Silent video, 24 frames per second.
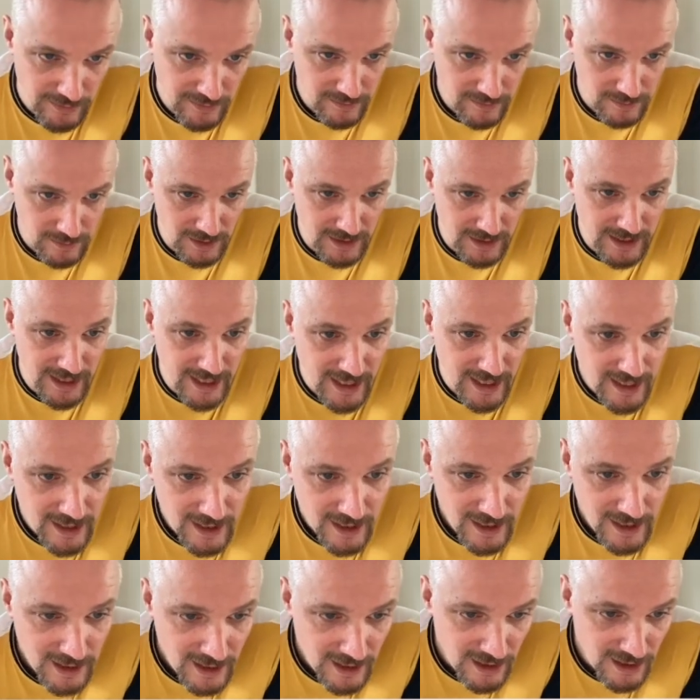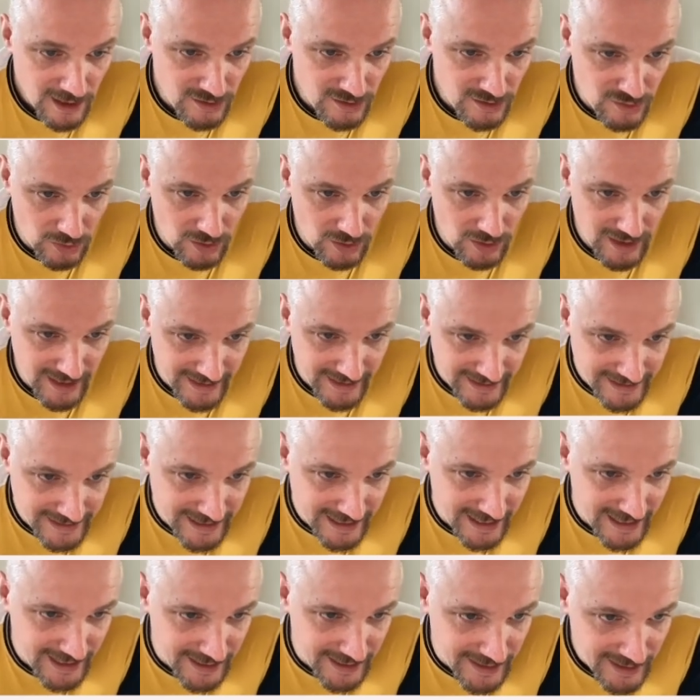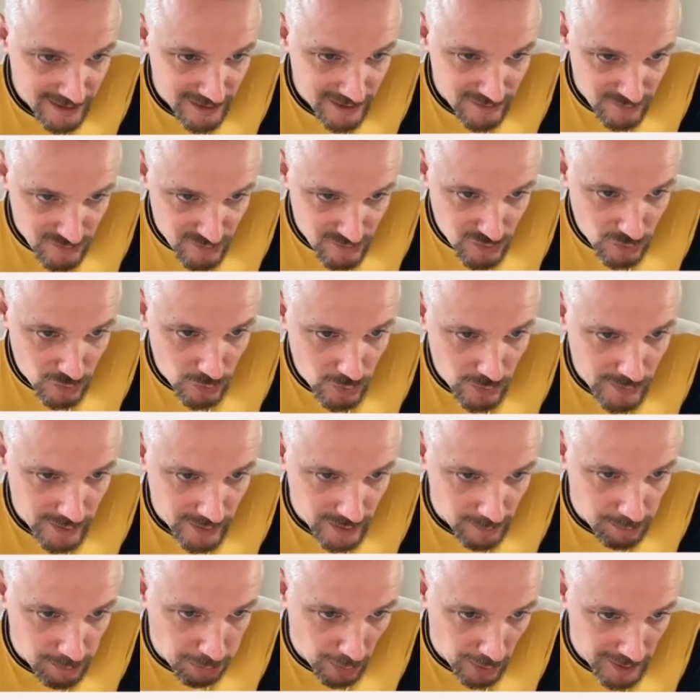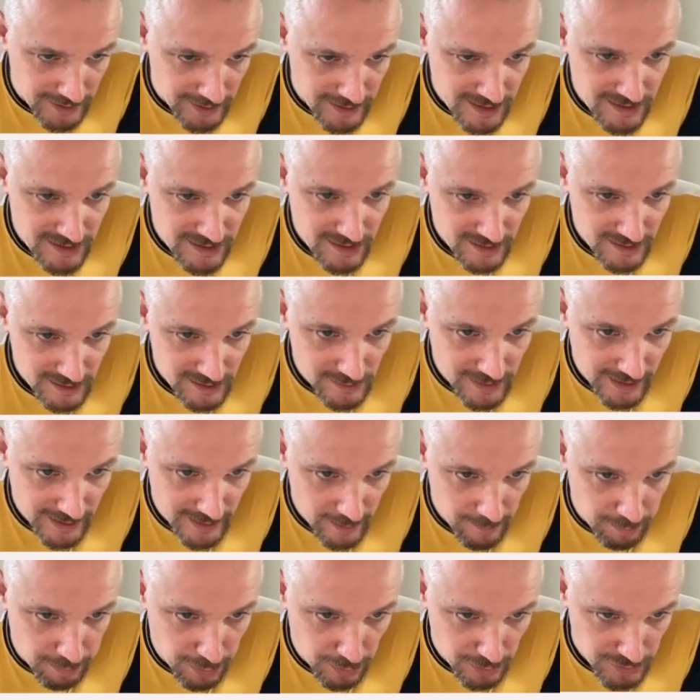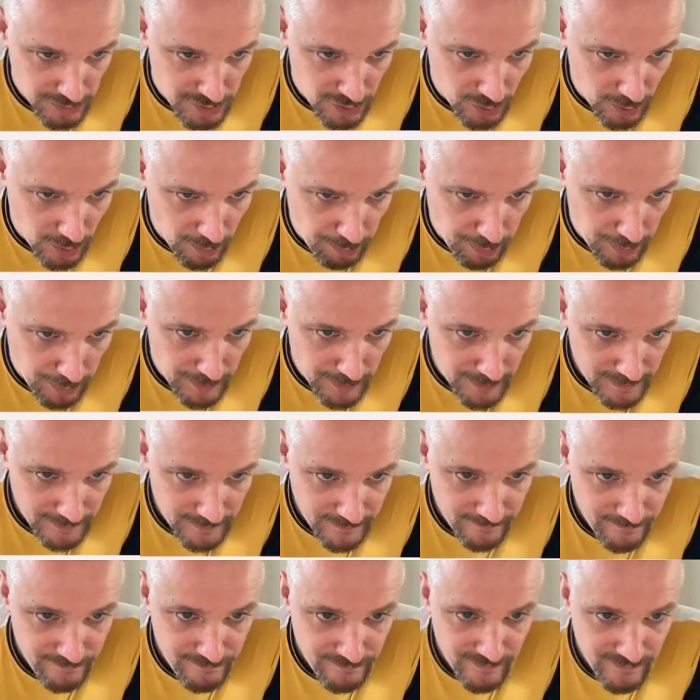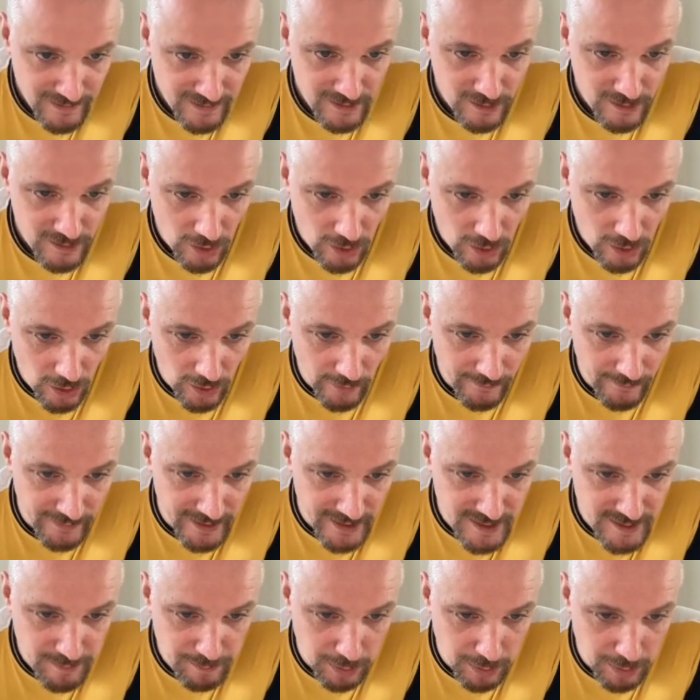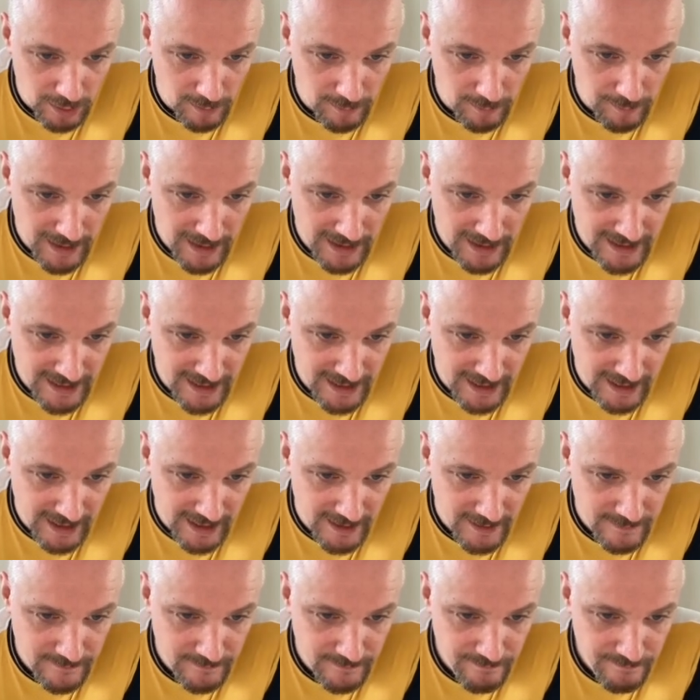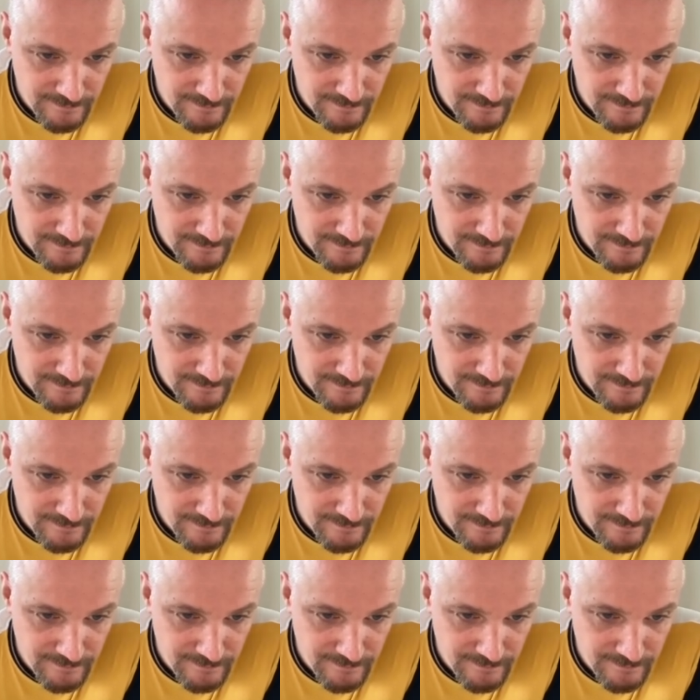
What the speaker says: Okay, so again, zonal points, you get the push up on this pullback here,